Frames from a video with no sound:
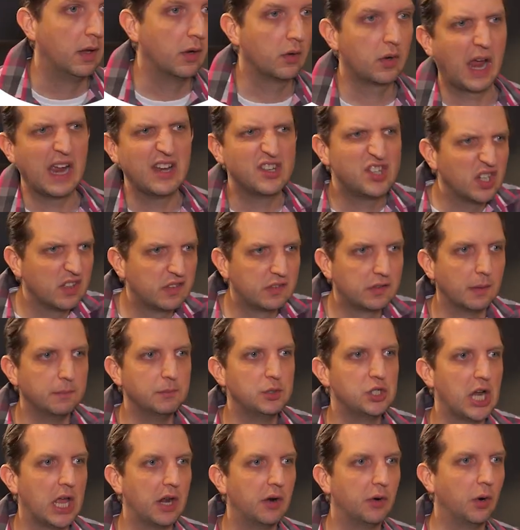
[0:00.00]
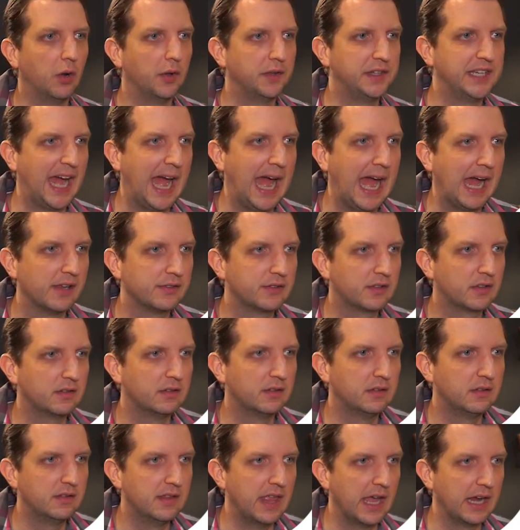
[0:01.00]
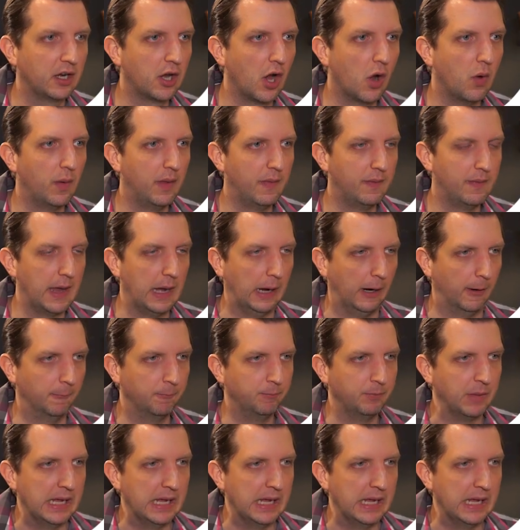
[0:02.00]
Okay, just some general tasks that go in there.